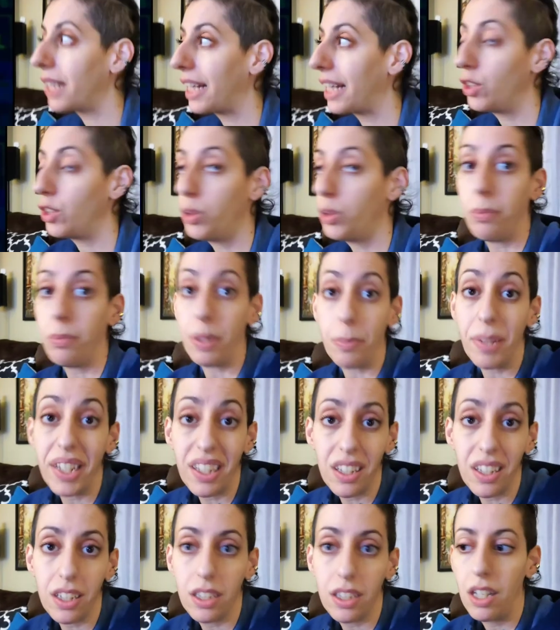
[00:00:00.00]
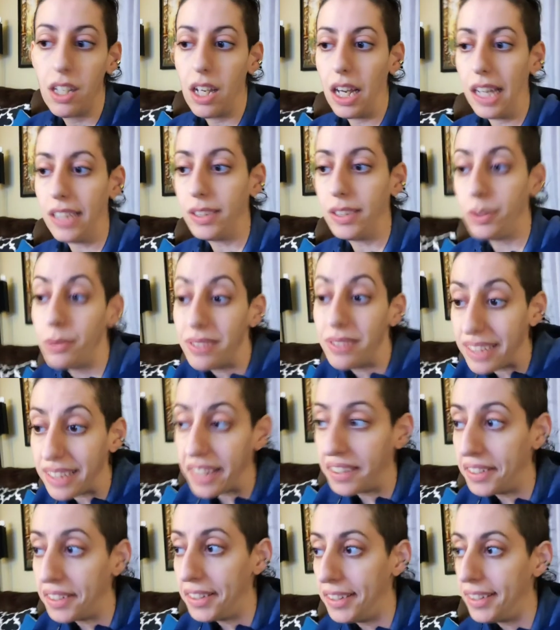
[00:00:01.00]
I do mimic. I do
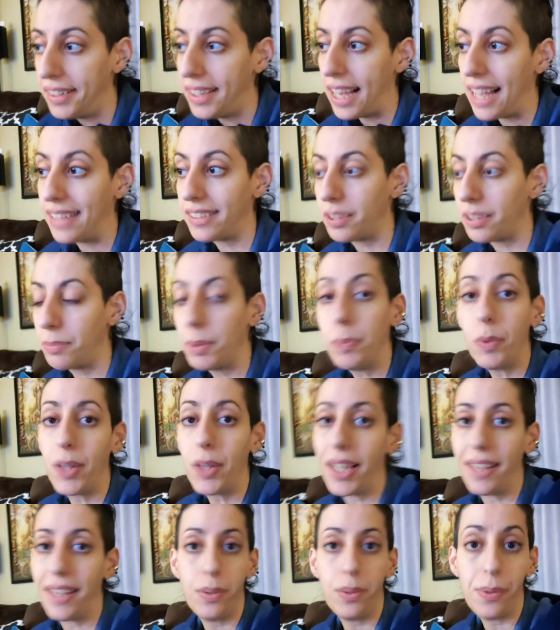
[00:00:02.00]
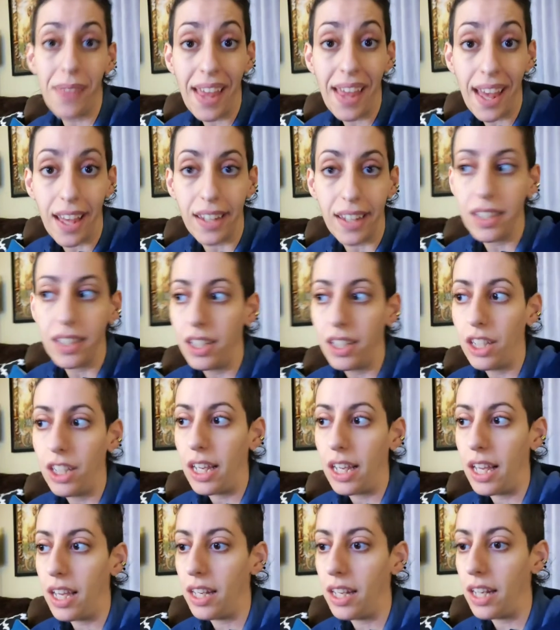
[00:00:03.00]
sing. And some people can't do that.
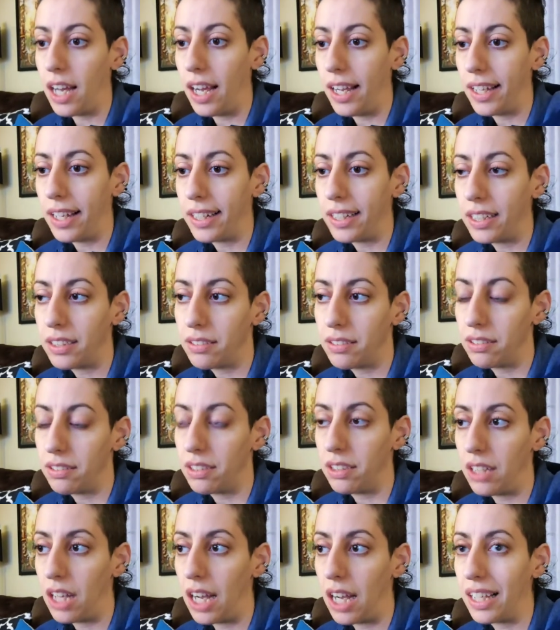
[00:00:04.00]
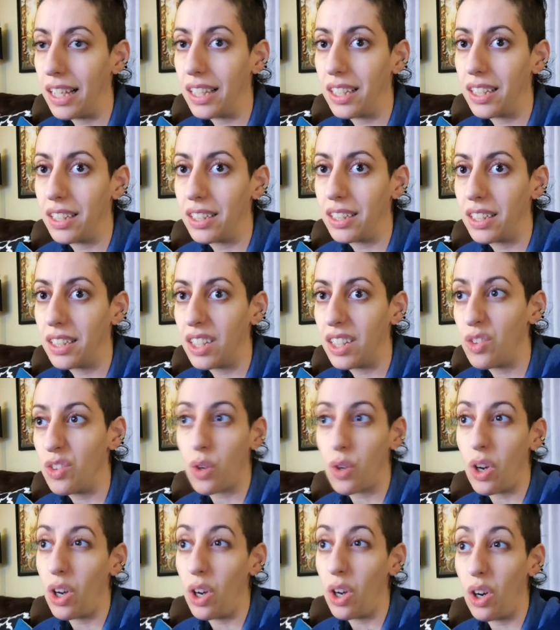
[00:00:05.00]
And I can
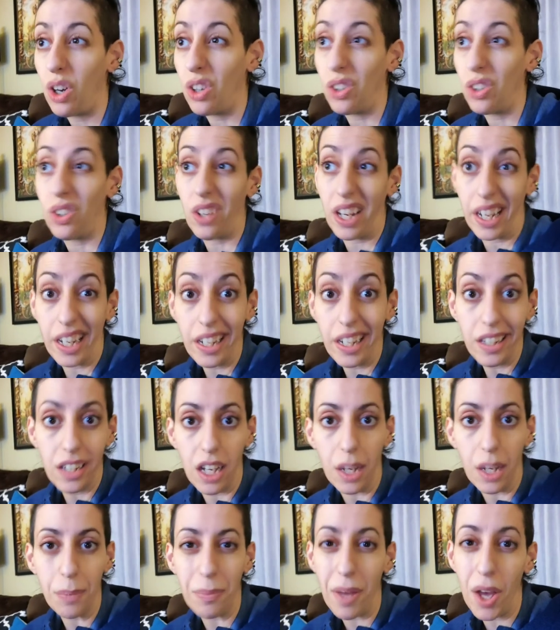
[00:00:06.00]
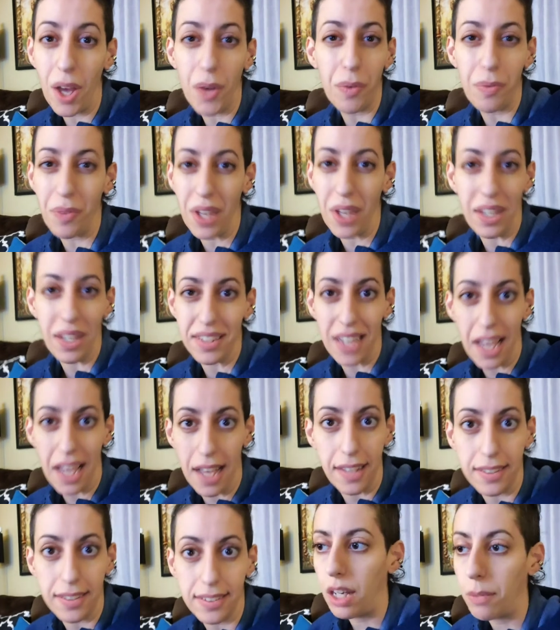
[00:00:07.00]
draw all right. I'm not
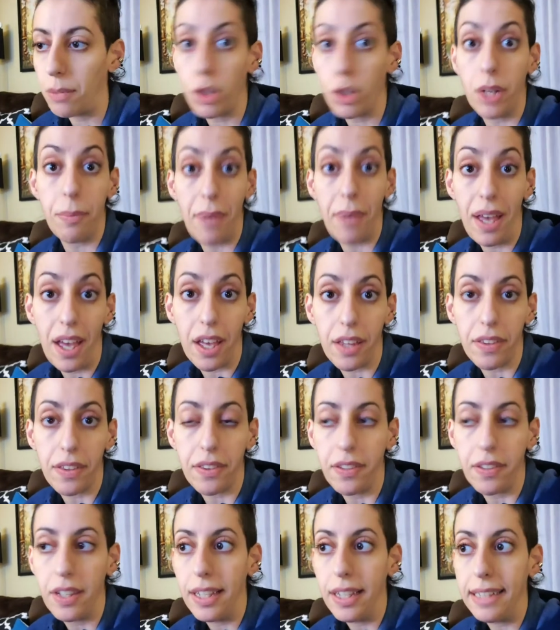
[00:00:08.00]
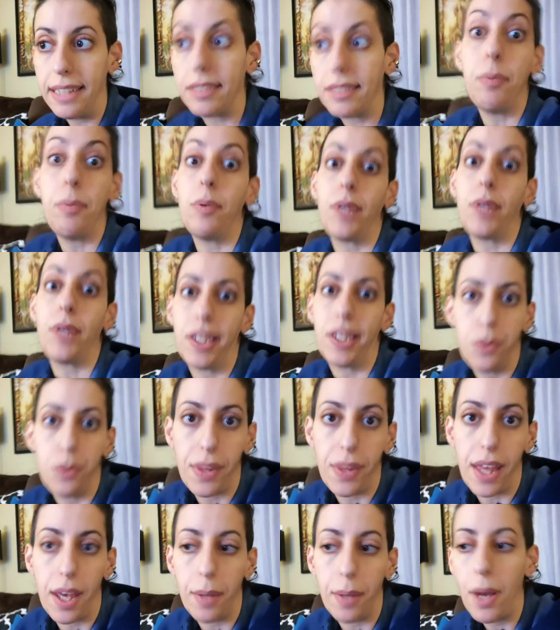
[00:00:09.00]
fantastic. I'm good at math. Some people can't do
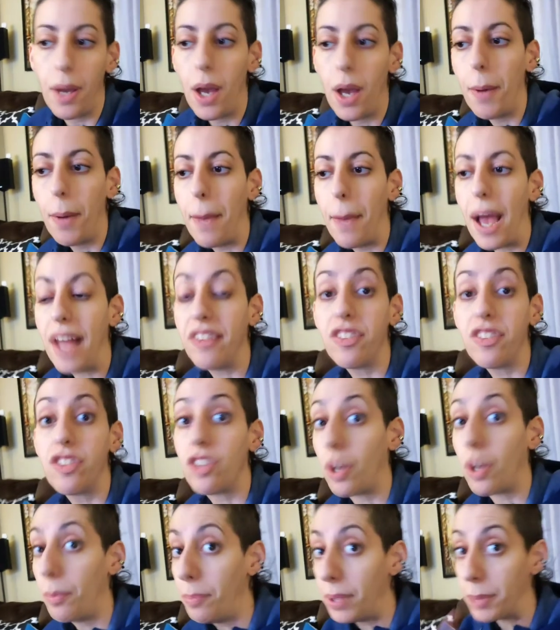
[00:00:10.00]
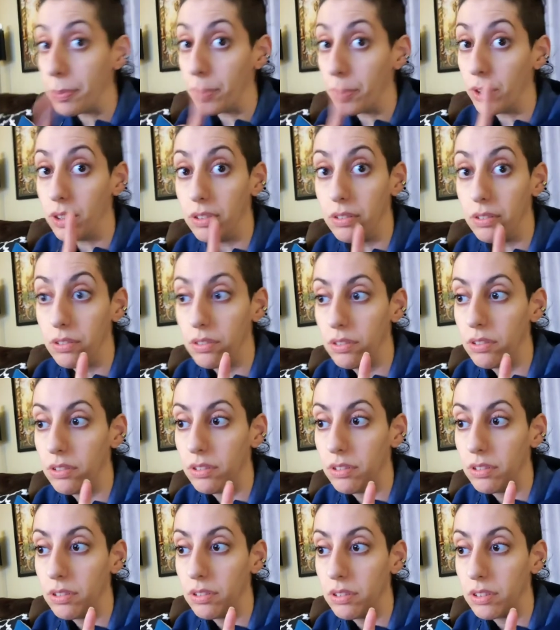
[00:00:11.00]
that. And some people
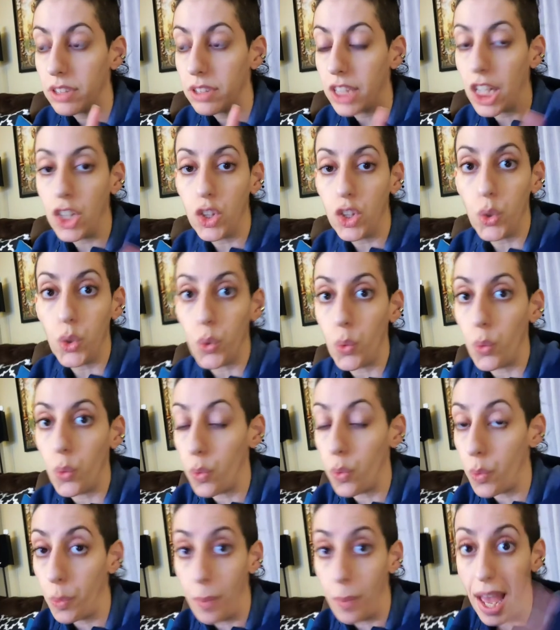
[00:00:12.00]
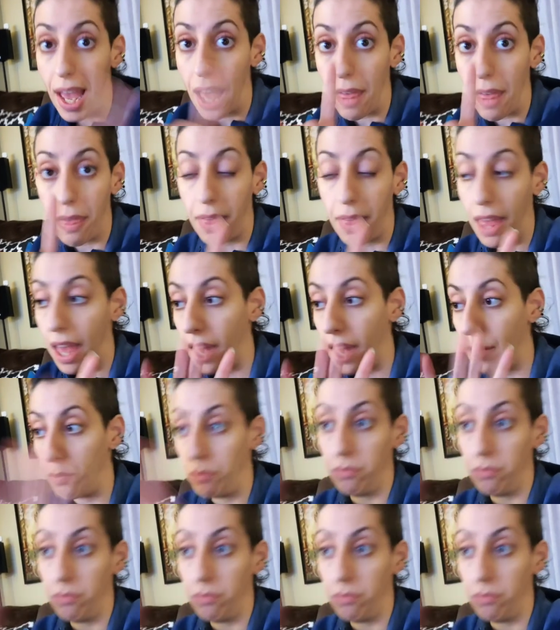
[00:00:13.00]
can do the math that...